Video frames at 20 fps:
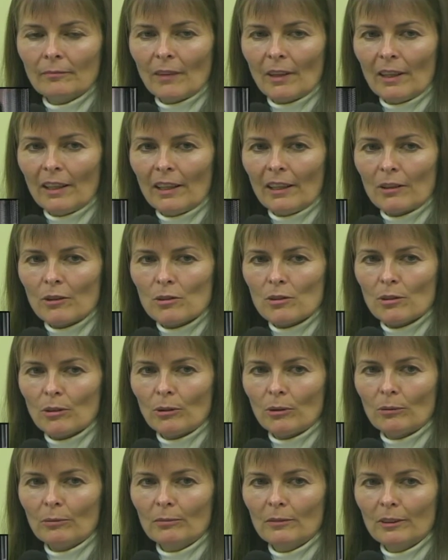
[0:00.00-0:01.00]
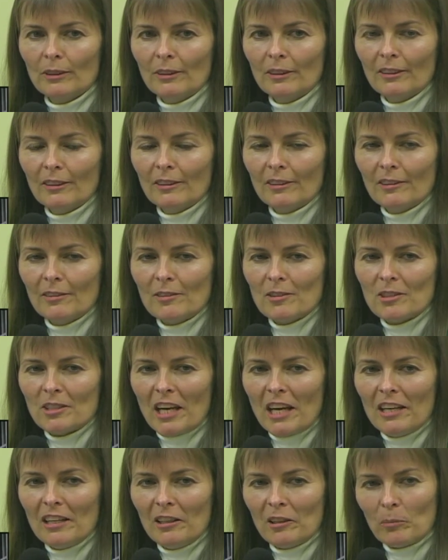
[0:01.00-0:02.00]
Yeah, so
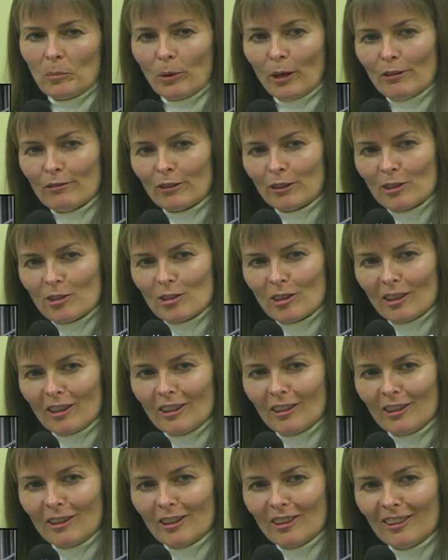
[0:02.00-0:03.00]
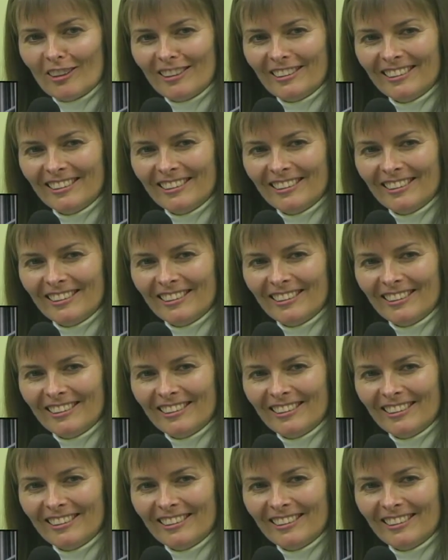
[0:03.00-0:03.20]
stating a preference, I hear.